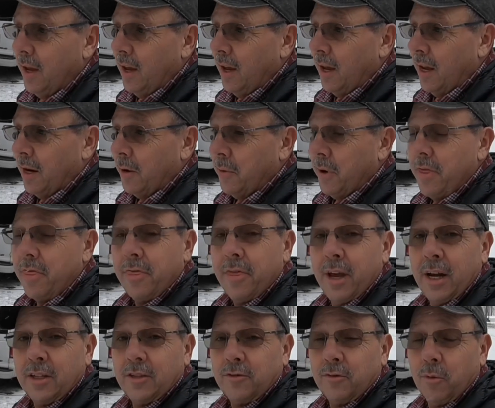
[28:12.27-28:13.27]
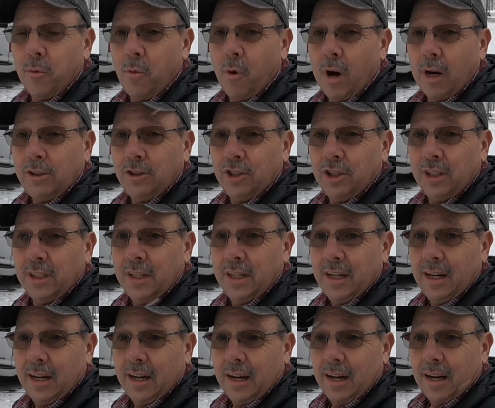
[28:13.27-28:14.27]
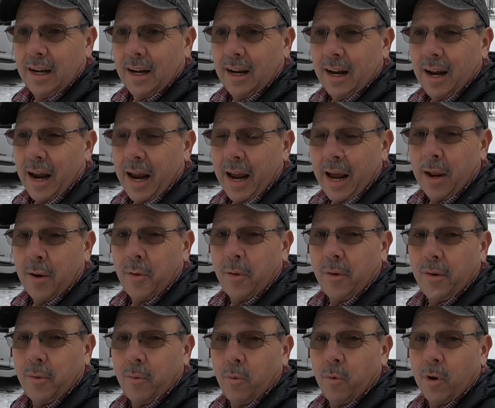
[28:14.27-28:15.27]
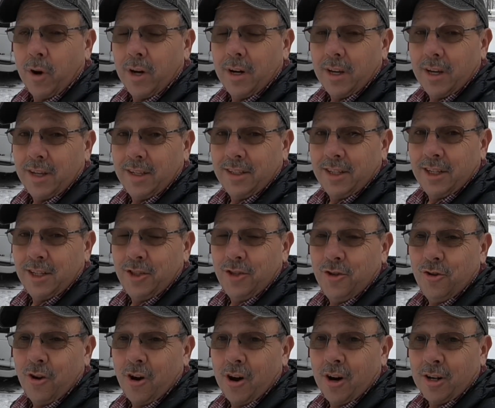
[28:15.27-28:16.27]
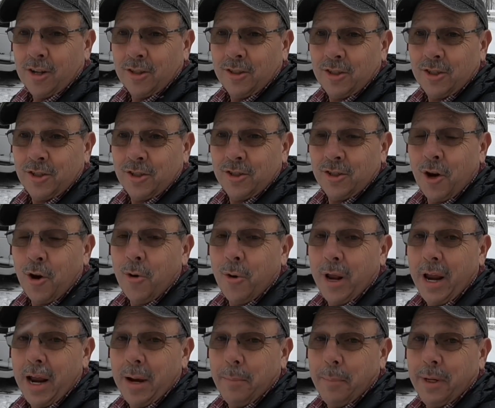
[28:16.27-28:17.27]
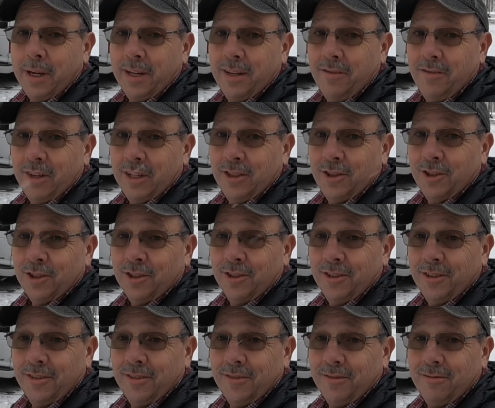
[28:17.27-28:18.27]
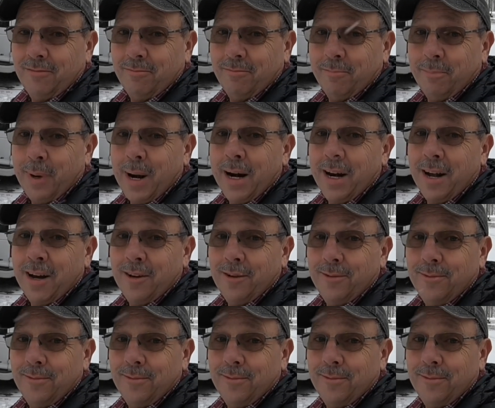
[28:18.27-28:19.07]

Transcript: anyway, thanks for watching, and we're going to continue our snow camping adventure. Bye now.